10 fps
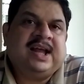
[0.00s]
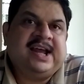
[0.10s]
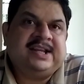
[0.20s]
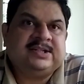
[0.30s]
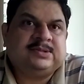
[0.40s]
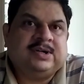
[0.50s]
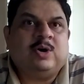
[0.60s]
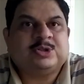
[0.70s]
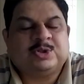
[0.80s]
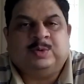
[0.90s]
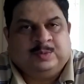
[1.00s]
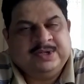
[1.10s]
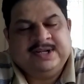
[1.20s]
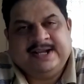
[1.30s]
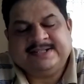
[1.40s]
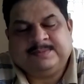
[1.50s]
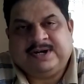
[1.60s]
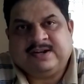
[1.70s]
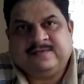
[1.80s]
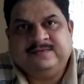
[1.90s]
and also as a
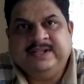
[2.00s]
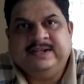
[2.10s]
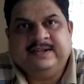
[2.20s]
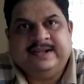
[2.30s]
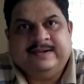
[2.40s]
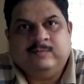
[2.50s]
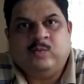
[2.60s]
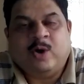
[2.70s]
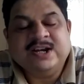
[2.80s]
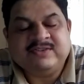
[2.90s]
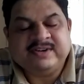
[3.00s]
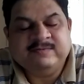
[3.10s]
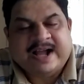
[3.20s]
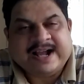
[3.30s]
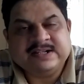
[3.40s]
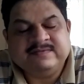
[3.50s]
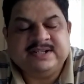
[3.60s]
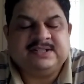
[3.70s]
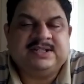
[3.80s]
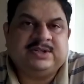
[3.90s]
part of the voluntary
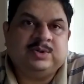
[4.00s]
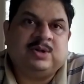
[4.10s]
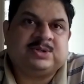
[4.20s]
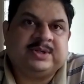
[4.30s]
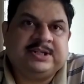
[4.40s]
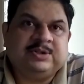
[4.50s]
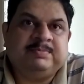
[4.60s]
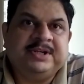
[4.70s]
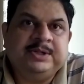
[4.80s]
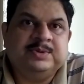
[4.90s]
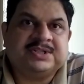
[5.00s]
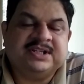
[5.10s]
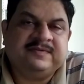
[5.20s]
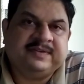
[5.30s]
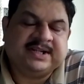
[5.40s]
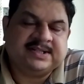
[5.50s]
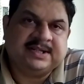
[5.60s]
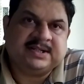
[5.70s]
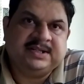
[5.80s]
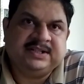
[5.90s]
activities that you also get your PDU certificates
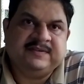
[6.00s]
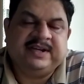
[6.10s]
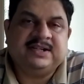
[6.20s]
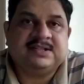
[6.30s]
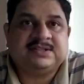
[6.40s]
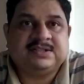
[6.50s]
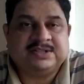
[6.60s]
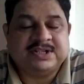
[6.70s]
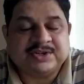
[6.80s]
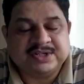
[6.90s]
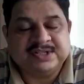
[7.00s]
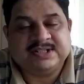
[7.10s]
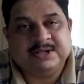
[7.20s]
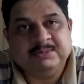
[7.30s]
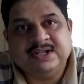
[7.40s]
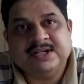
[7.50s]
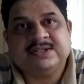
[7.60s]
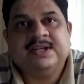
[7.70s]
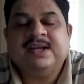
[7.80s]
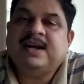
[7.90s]
attending the various sessions,
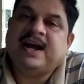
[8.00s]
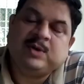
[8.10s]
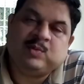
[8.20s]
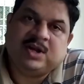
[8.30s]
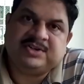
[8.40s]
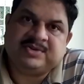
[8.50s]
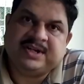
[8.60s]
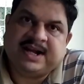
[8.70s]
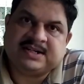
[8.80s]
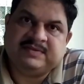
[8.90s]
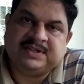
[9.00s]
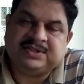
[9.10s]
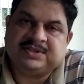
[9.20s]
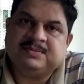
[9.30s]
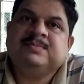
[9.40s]
seminars, and voluntary activities.